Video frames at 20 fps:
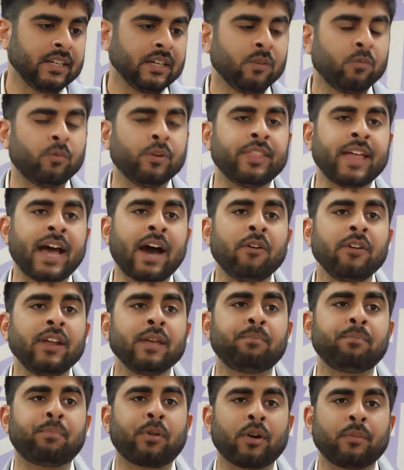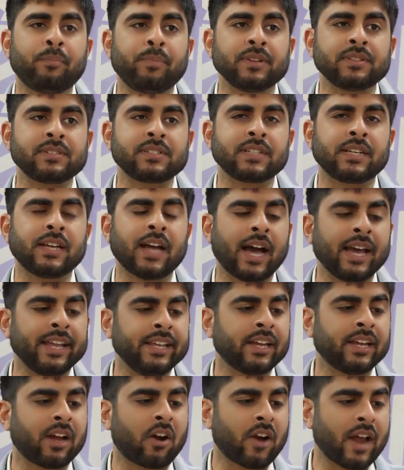Without a purpose
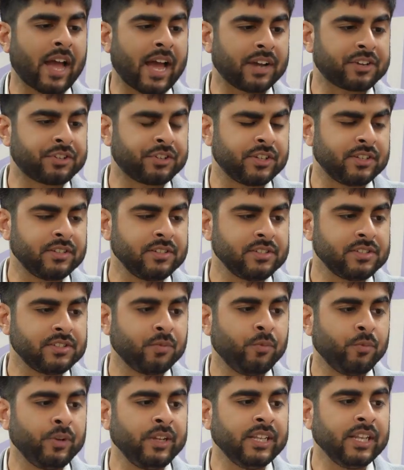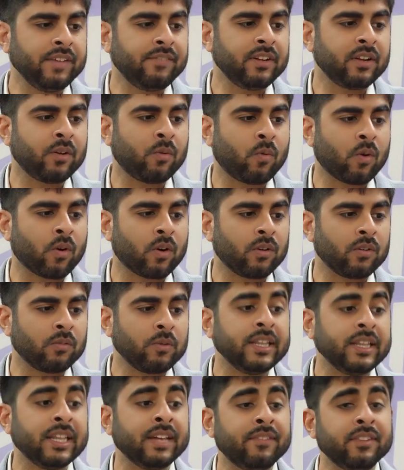guiding our actions, we live in a world
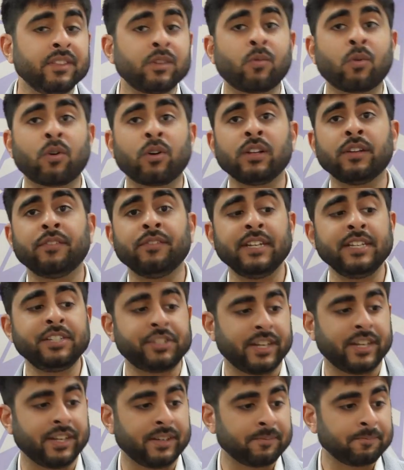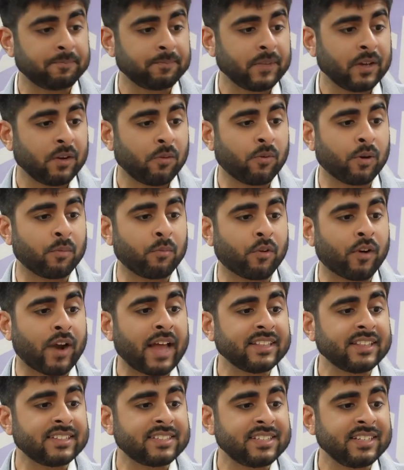we live in the world of Nietzsche, where
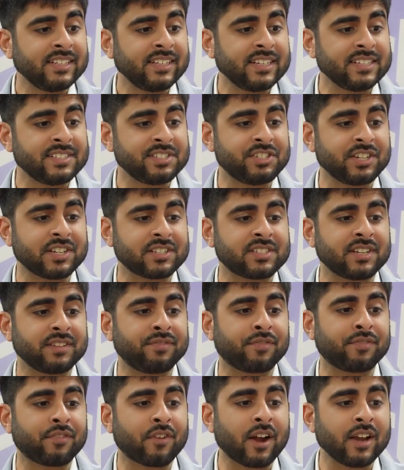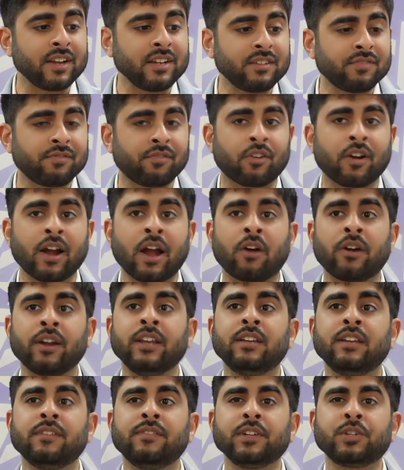morality is just a front for our
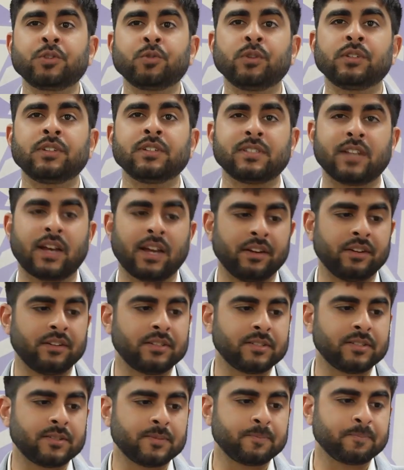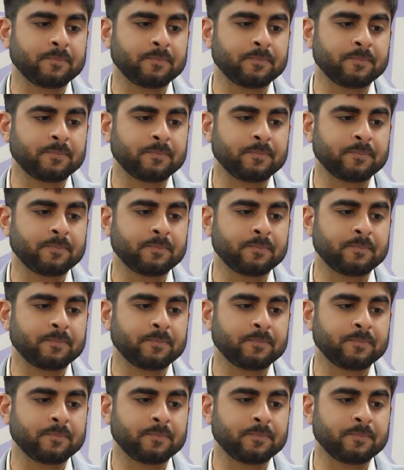individual desires.